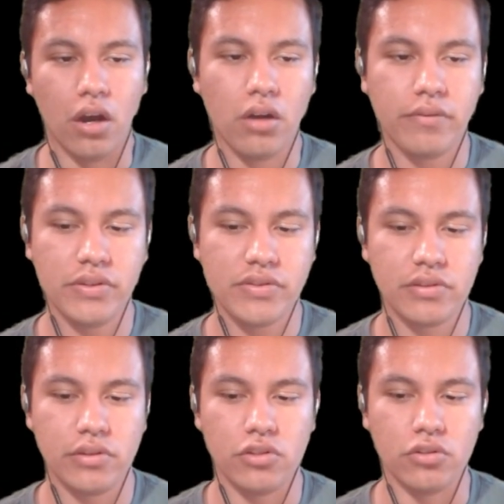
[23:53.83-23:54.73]

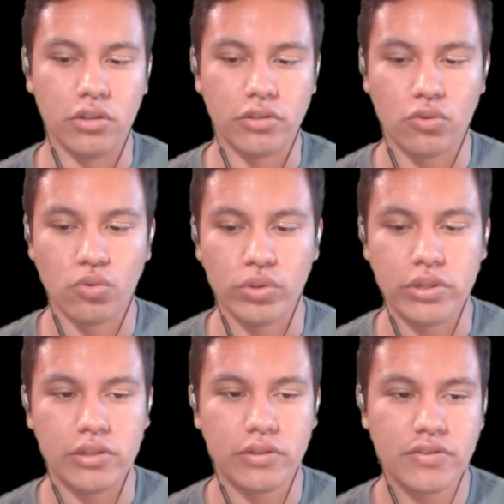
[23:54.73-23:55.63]
Obviously, you know, the
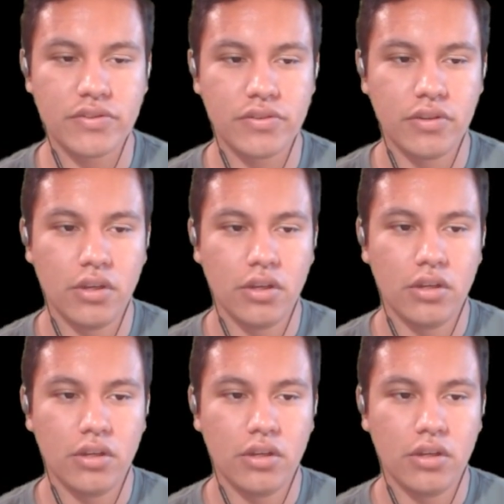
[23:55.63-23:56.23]
Greeks,